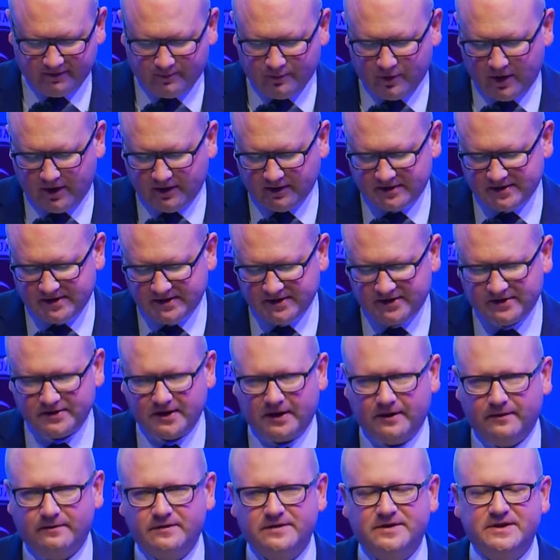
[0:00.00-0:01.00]
products and
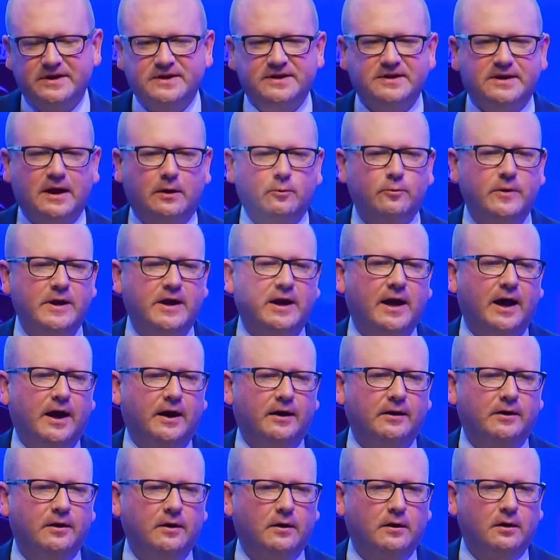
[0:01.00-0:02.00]
services that we
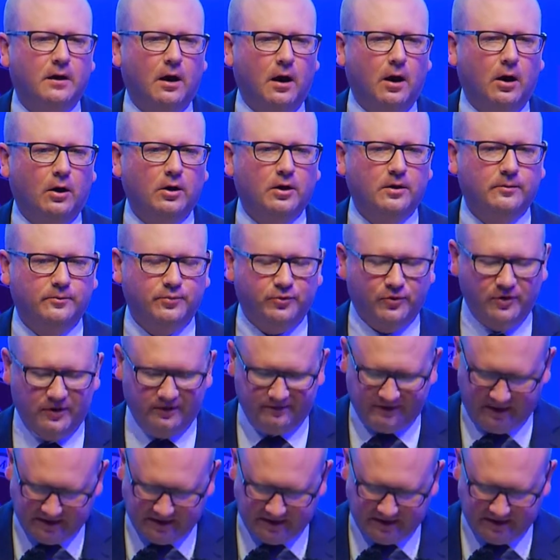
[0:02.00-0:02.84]
can all improve our